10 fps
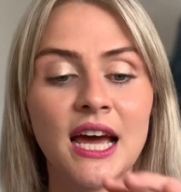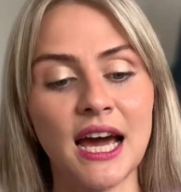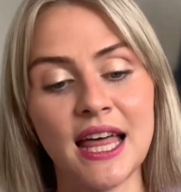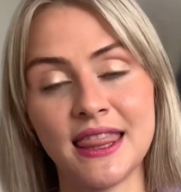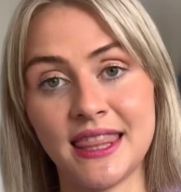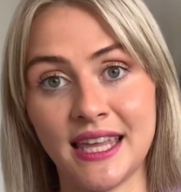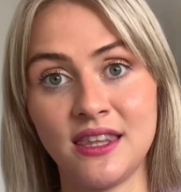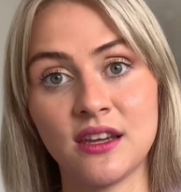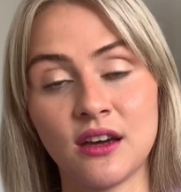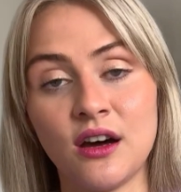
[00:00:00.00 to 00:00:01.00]
and then
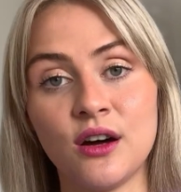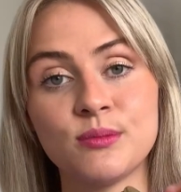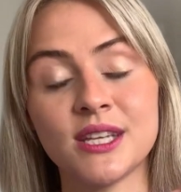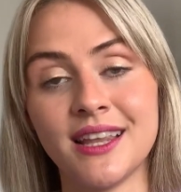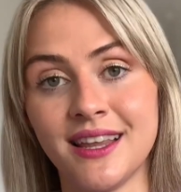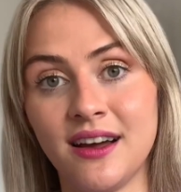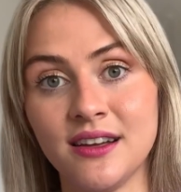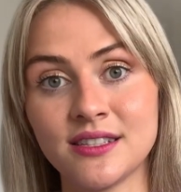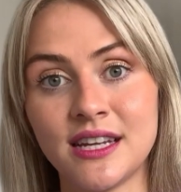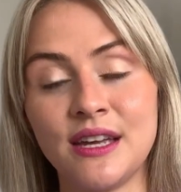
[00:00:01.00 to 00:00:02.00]
the carbs
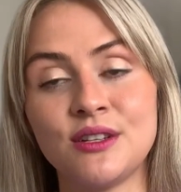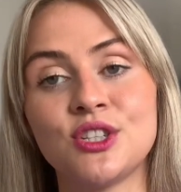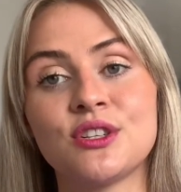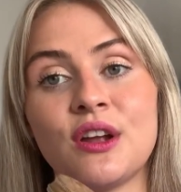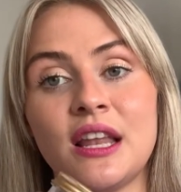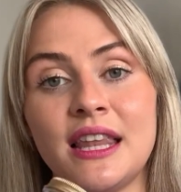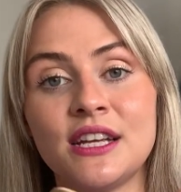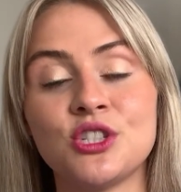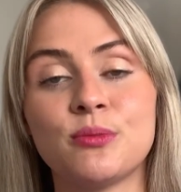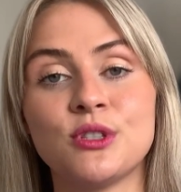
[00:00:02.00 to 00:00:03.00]
last. It just
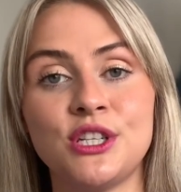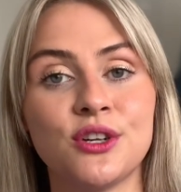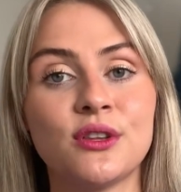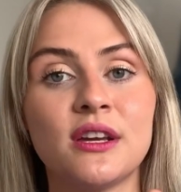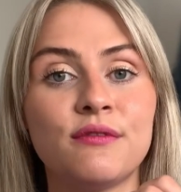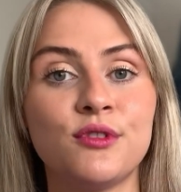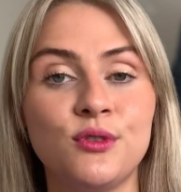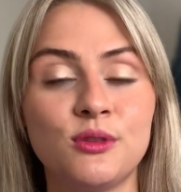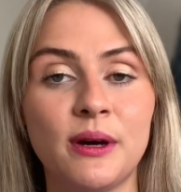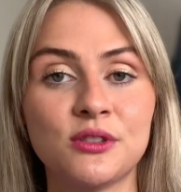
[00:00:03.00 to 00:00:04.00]
lets your body know that
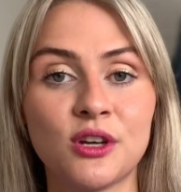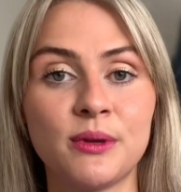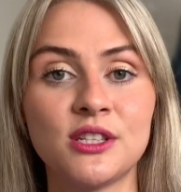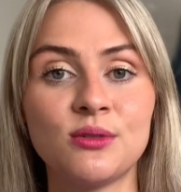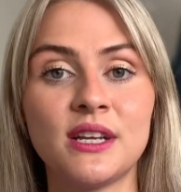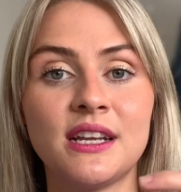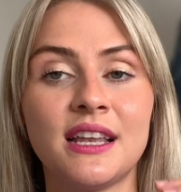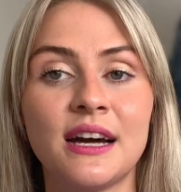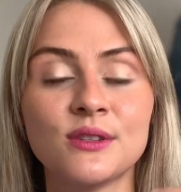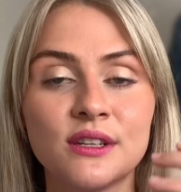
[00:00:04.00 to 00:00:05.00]
food's about to come into it, and it
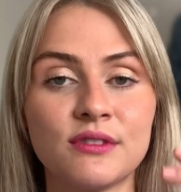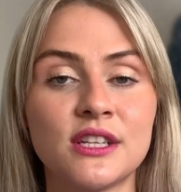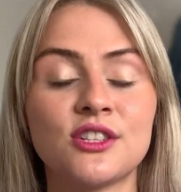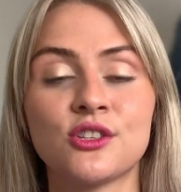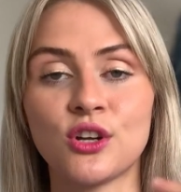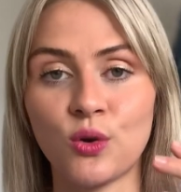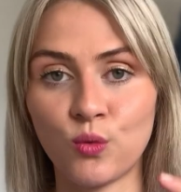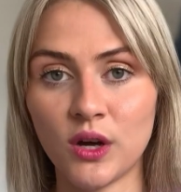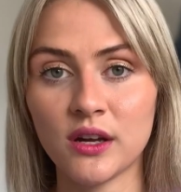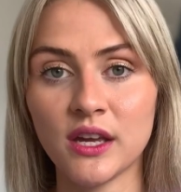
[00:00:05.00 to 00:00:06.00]
allows everything to start
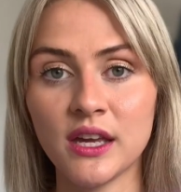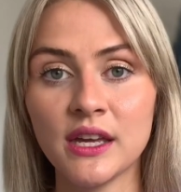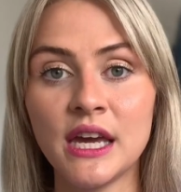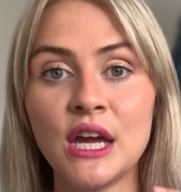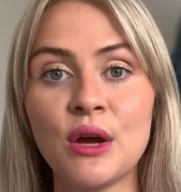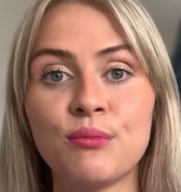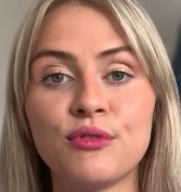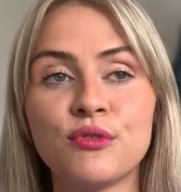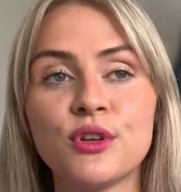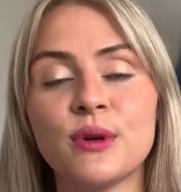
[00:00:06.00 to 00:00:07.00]
working
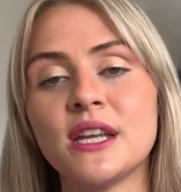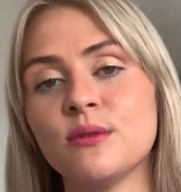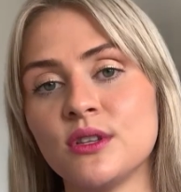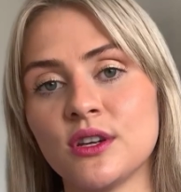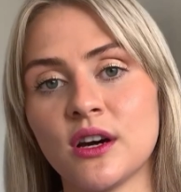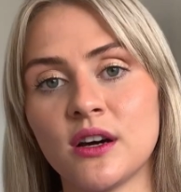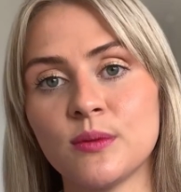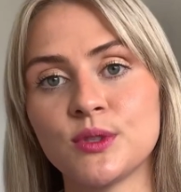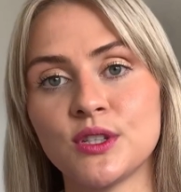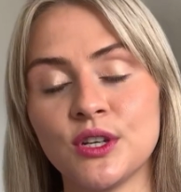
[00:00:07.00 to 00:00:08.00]
before you hit it with the
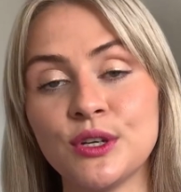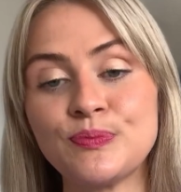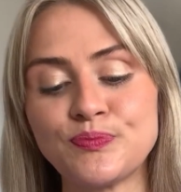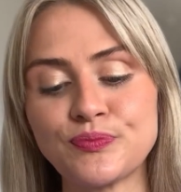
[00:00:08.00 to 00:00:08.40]
carbs, you know?